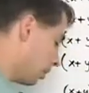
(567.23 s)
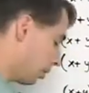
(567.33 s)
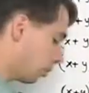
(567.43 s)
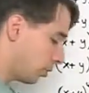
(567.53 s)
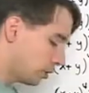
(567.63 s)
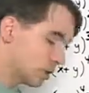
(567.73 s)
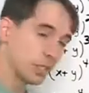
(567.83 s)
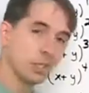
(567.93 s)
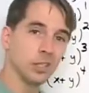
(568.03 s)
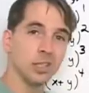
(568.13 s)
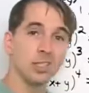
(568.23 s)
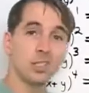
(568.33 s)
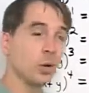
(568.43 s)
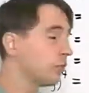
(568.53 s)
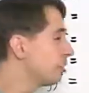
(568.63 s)
In other words,
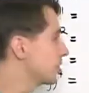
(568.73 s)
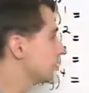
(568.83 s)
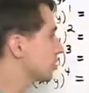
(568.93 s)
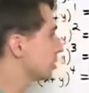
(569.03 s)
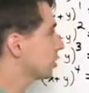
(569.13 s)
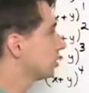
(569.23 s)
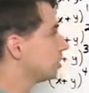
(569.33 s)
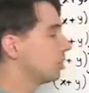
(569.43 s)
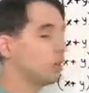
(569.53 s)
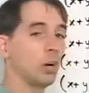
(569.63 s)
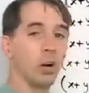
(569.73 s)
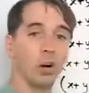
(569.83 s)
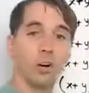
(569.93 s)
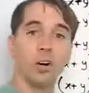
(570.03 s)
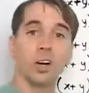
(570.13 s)
these coefficients
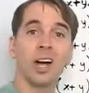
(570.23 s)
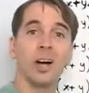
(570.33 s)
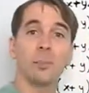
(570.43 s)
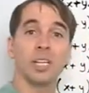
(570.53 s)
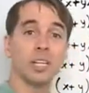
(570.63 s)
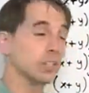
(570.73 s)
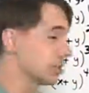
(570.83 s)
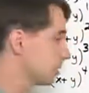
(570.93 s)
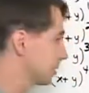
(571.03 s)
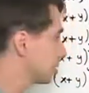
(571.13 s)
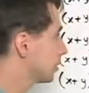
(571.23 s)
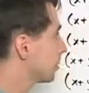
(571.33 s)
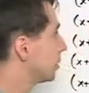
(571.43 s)
are all combinations.